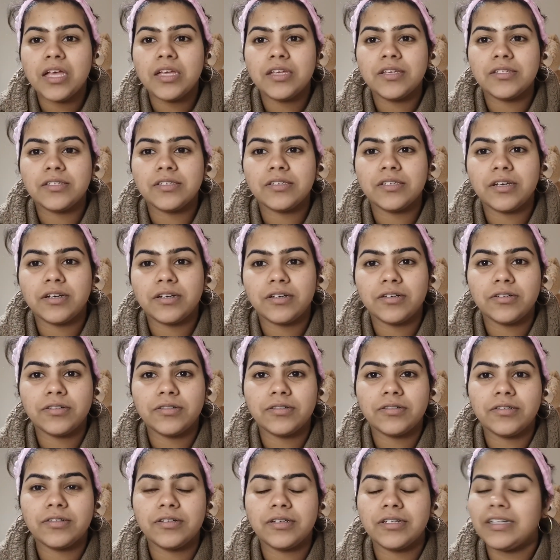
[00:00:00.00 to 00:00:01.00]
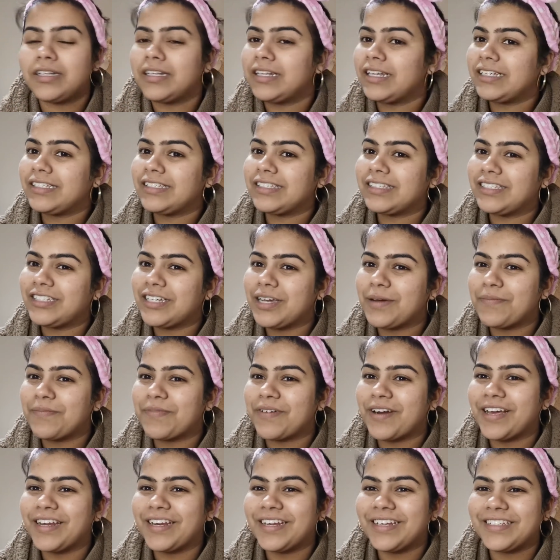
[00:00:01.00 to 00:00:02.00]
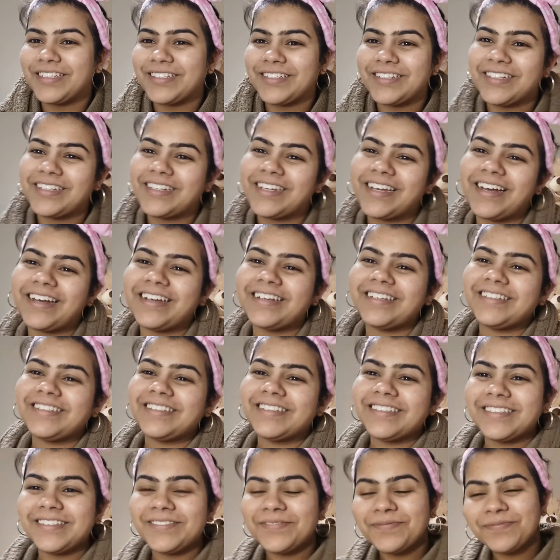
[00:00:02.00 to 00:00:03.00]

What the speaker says: so let's jump right into it, guys.